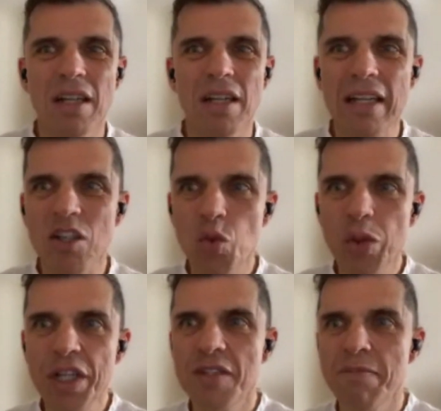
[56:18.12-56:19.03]

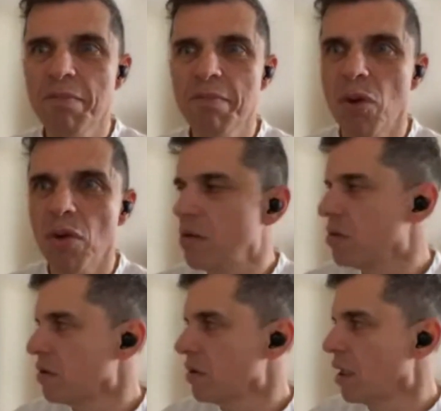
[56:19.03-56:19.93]
sweet spot
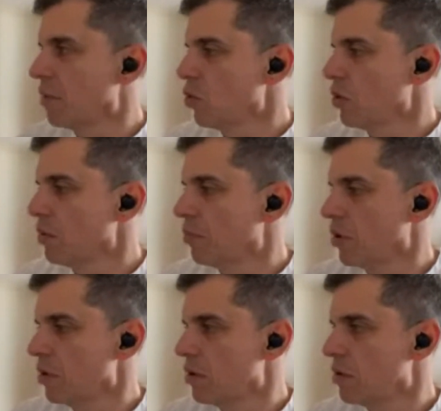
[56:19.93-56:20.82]
up to a
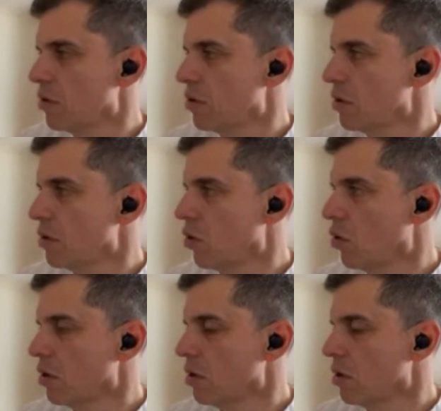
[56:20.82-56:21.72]
point
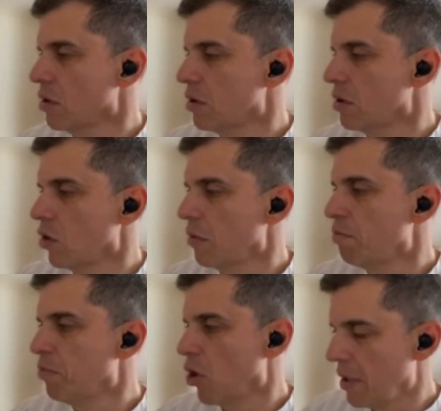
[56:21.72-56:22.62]
on
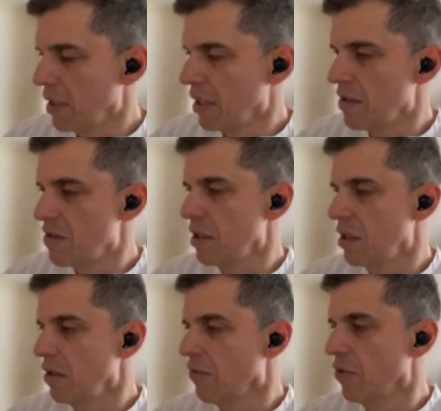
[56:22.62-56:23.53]

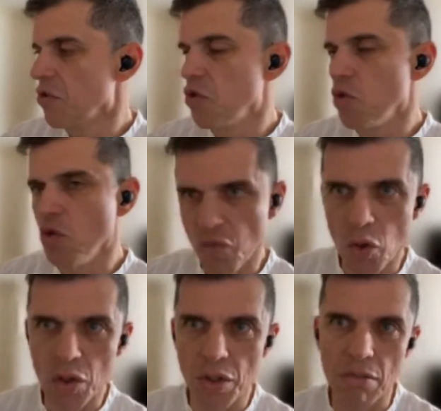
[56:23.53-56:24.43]
permanency versus
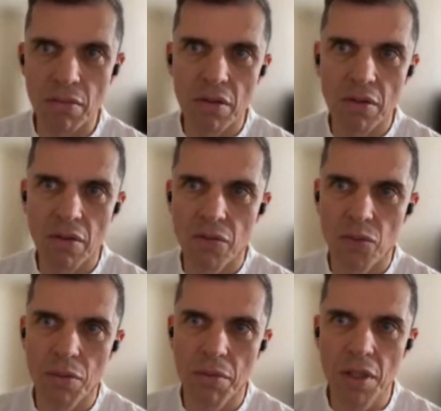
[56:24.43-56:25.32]
volume
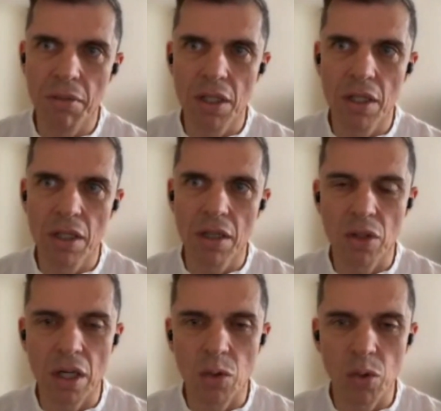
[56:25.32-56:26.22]
for me immediately on
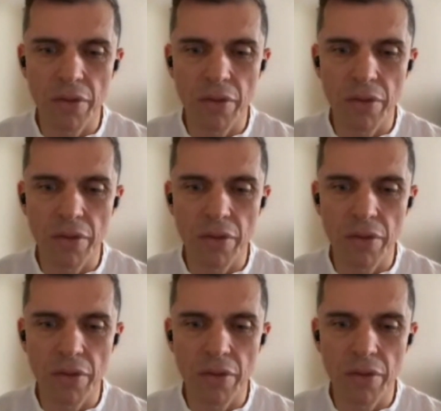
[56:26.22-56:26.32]
Arweave